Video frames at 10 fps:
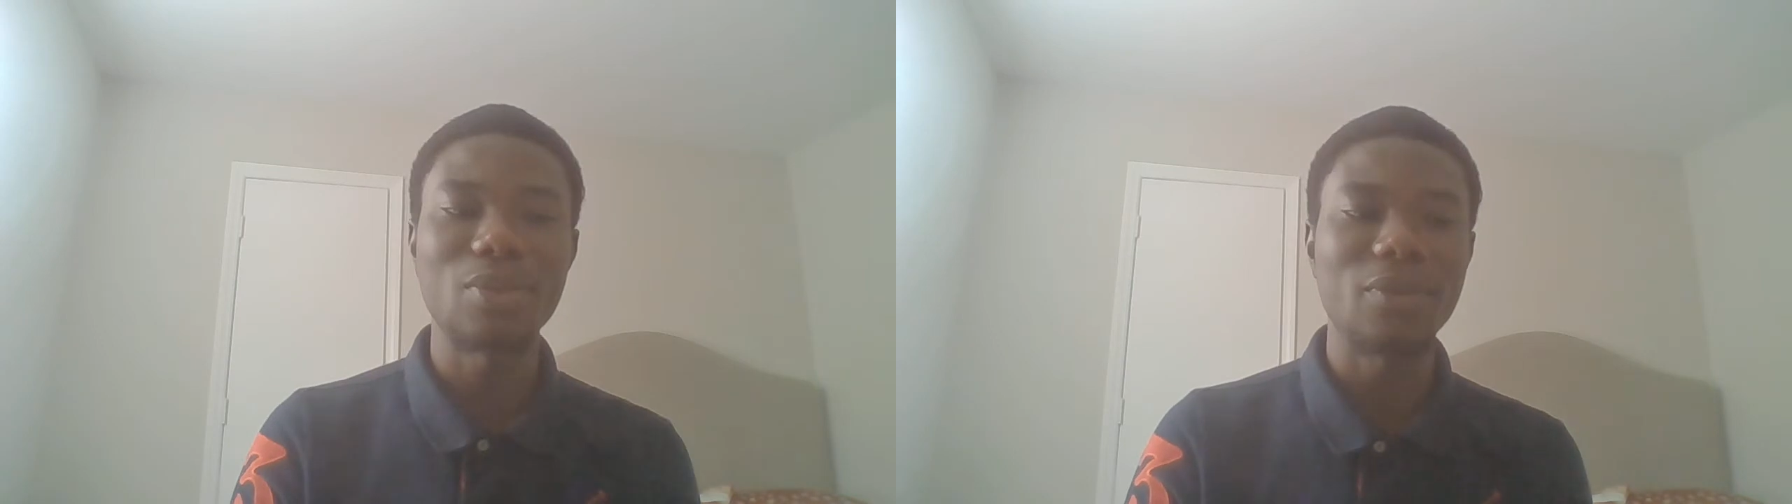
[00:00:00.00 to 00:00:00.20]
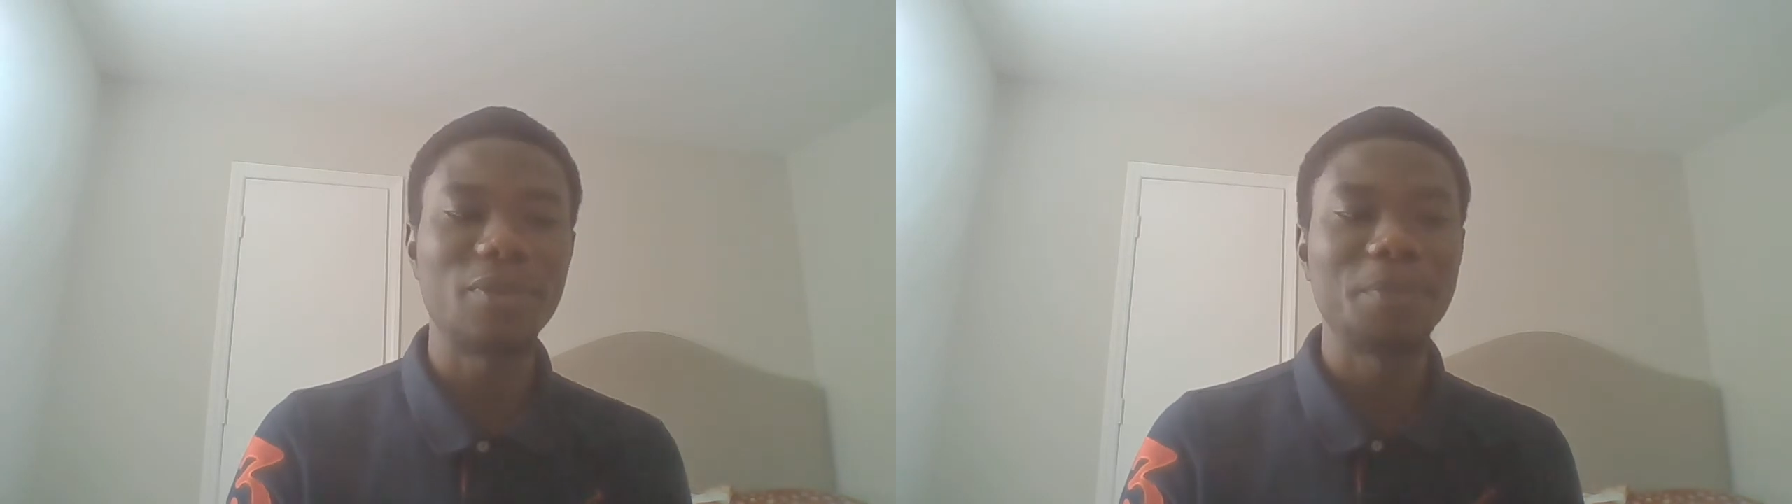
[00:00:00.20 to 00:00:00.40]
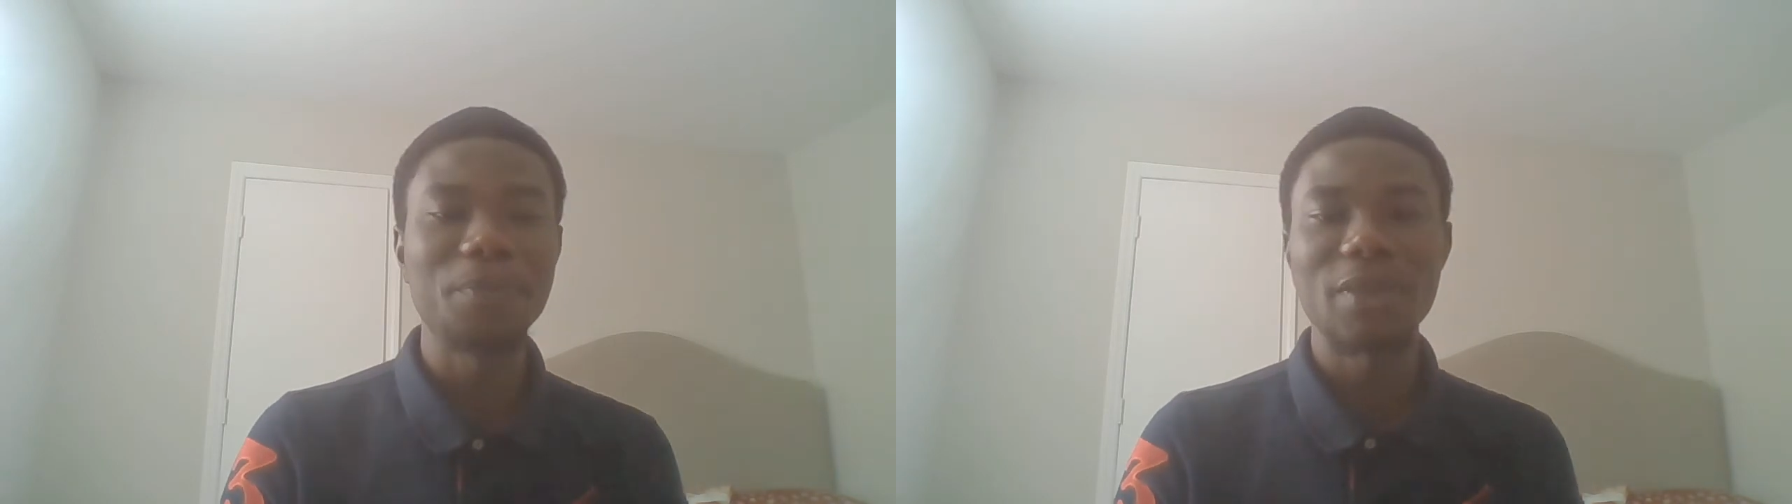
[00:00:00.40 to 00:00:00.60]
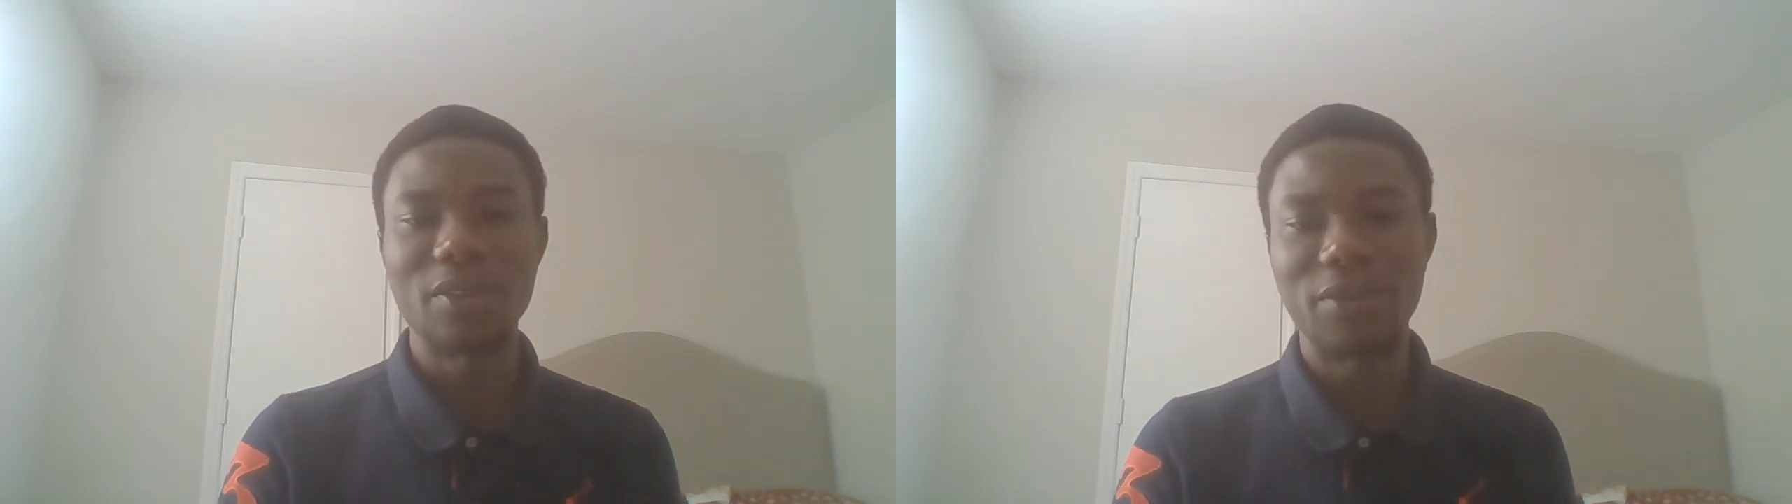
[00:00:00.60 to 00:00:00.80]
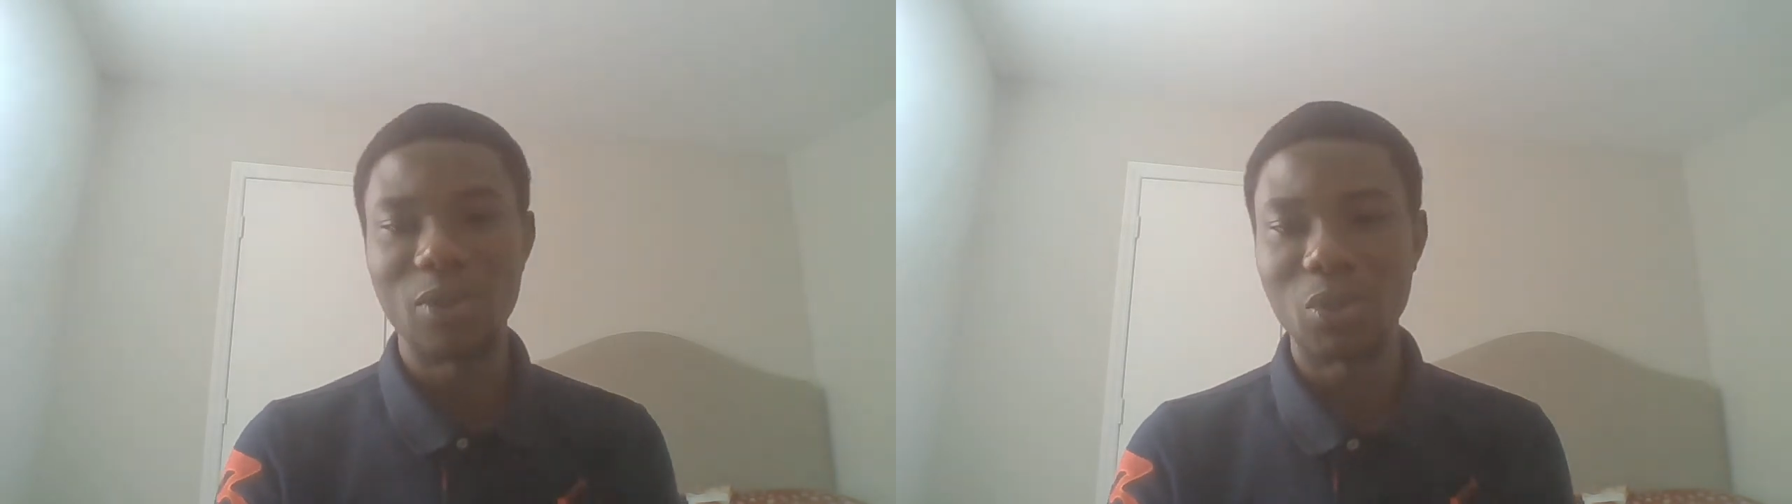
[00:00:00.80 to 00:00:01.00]
of
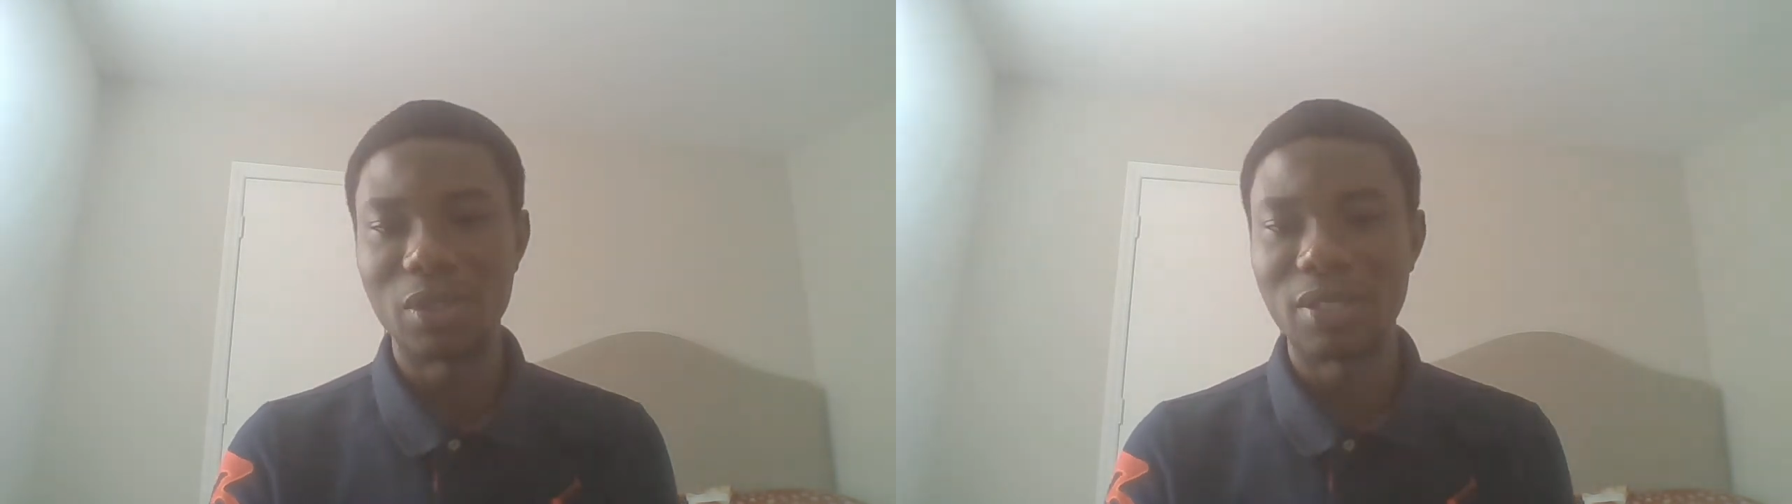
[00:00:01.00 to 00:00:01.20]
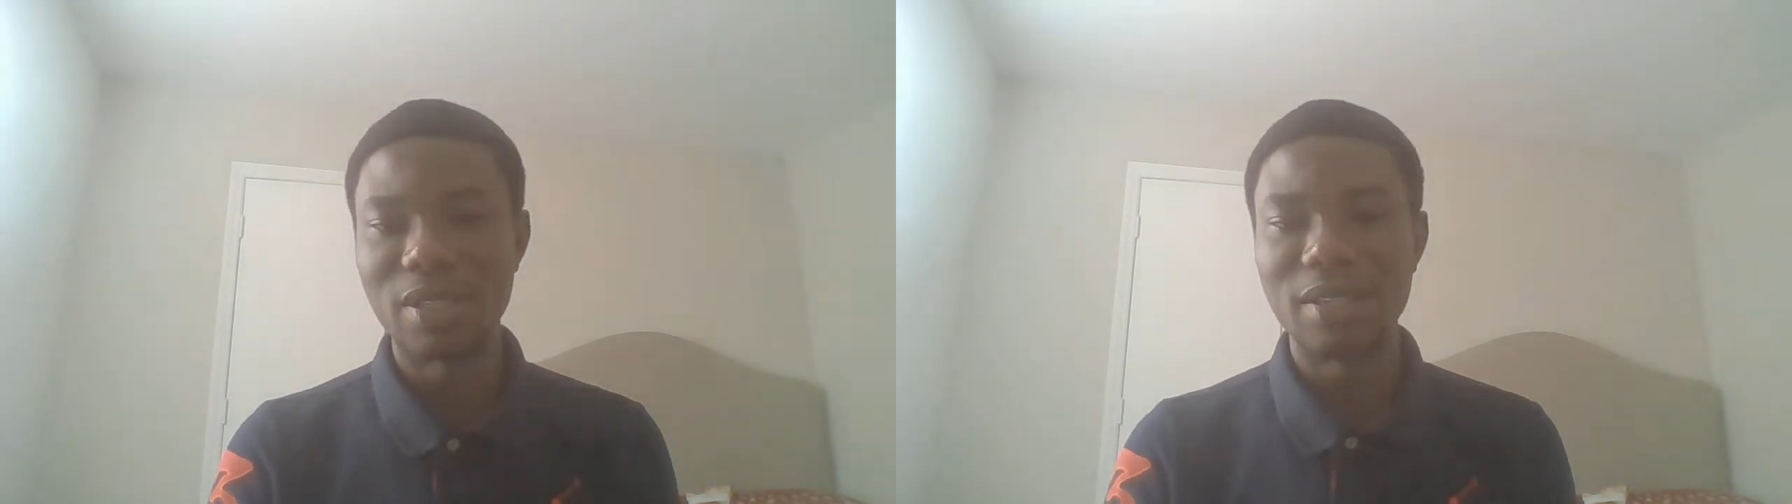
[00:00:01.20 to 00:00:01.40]
floats.